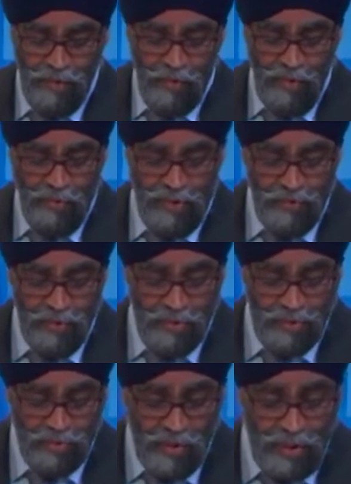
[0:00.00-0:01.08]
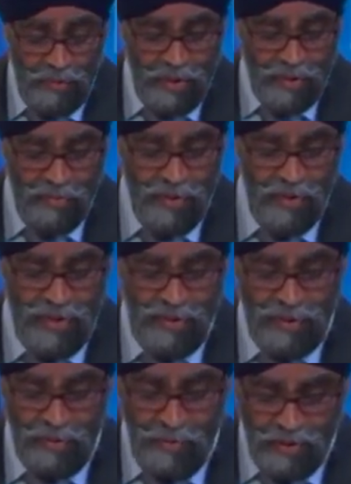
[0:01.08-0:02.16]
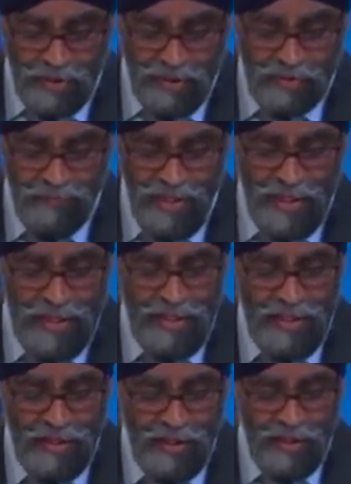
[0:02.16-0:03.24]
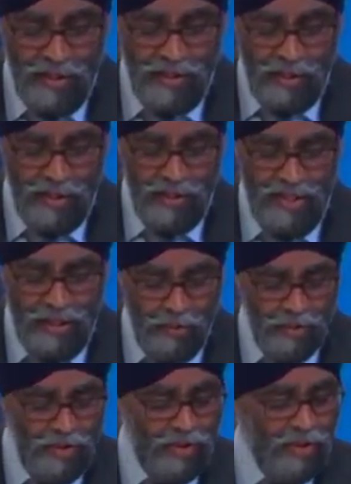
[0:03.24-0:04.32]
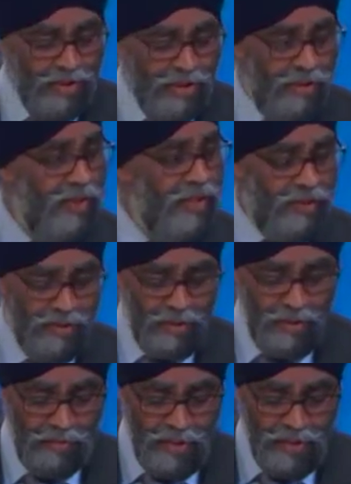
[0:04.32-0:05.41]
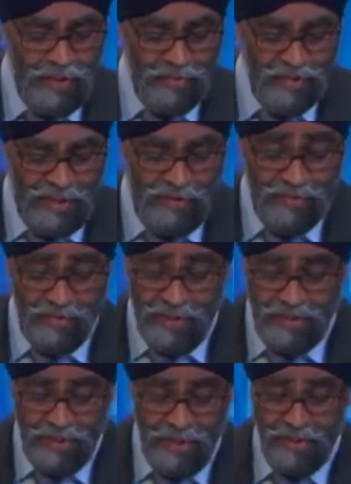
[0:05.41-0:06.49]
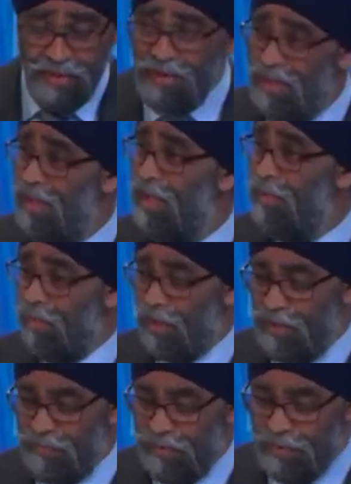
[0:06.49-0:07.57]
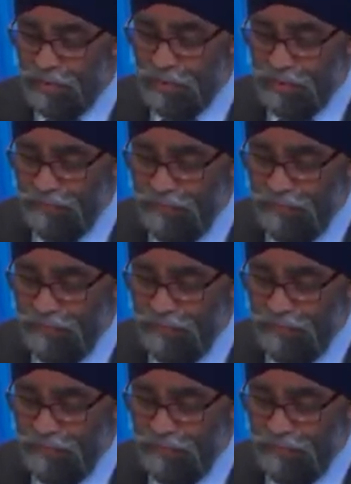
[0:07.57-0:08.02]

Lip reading: We must reduce crime in communities and enable younger generations to commit themselves to education and brighter futures.